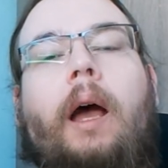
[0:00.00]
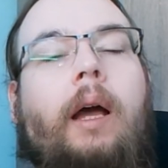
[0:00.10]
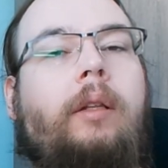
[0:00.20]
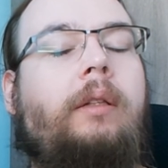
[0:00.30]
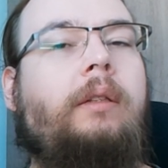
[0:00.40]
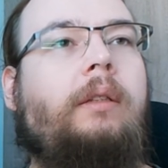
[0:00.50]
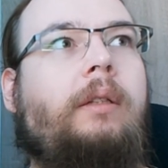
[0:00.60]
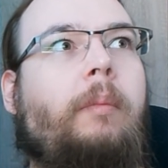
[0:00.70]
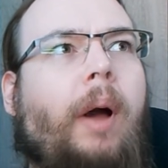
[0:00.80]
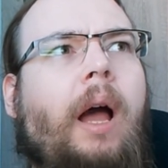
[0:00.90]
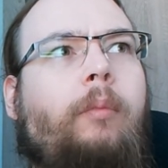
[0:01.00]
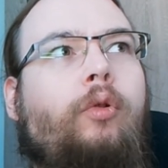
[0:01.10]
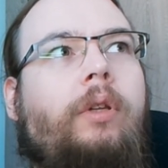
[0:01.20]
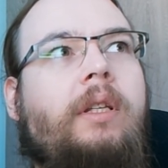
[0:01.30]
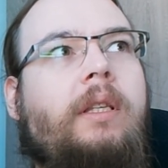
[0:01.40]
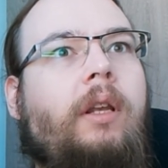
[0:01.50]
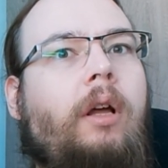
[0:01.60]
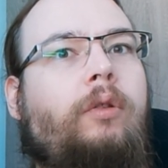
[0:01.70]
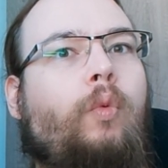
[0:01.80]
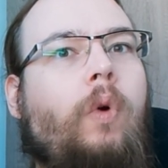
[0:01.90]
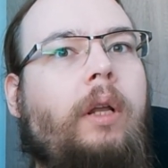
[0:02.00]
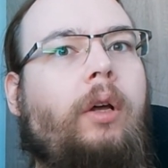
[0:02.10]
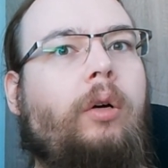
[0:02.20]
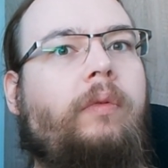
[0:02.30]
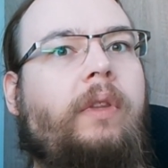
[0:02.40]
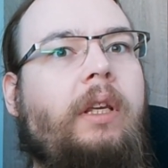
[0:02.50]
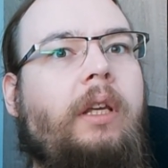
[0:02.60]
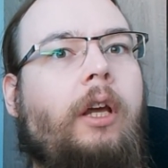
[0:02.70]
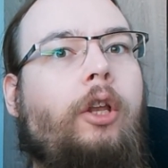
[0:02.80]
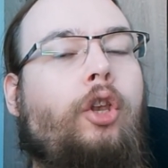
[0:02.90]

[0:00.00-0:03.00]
and uh, Bahamut is not one of the